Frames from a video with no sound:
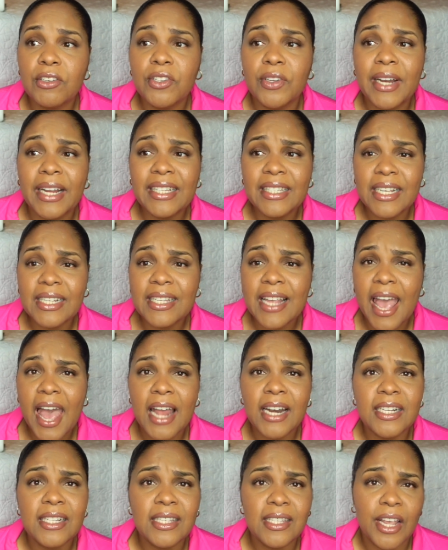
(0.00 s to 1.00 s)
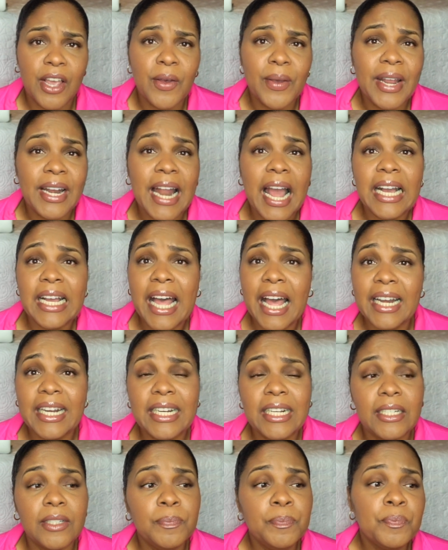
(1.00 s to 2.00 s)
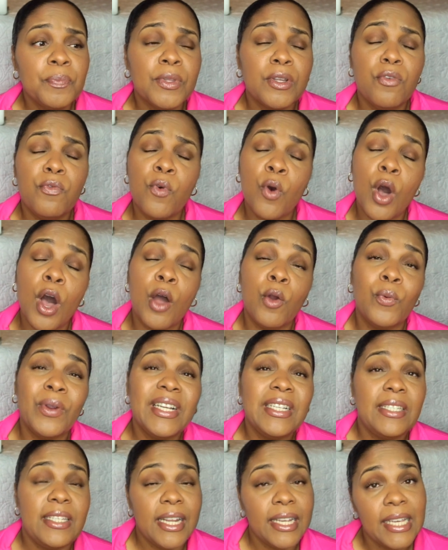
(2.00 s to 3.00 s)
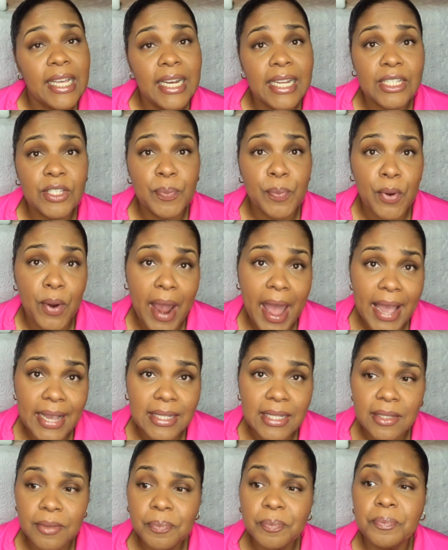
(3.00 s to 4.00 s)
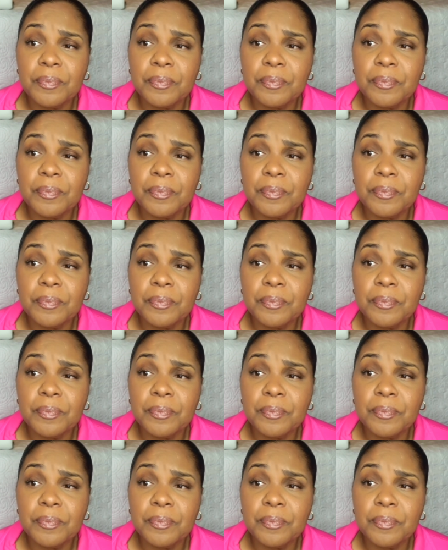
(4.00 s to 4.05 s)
So they just had a sale and I got it for a ridiculous price